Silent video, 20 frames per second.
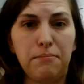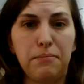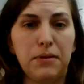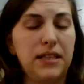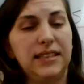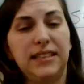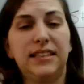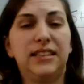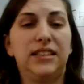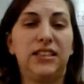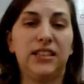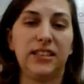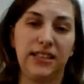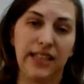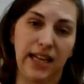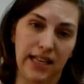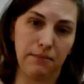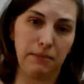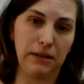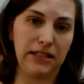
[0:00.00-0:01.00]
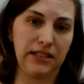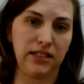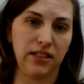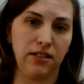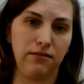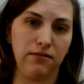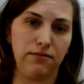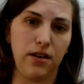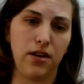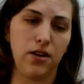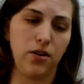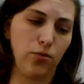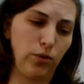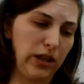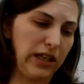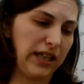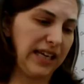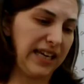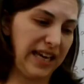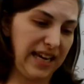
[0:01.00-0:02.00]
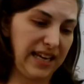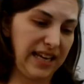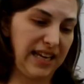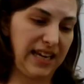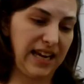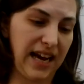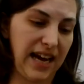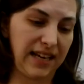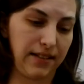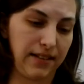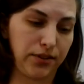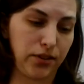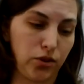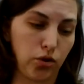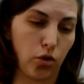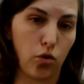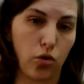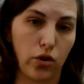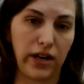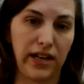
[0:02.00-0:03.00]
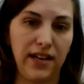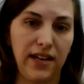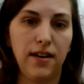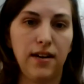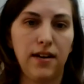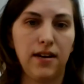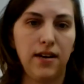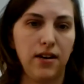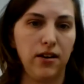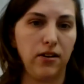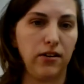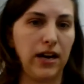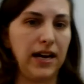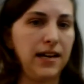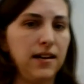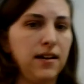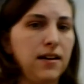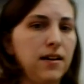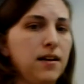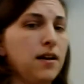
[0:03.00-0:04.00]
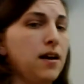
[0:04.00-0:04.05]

but this is just elements of really any kind of story, okay?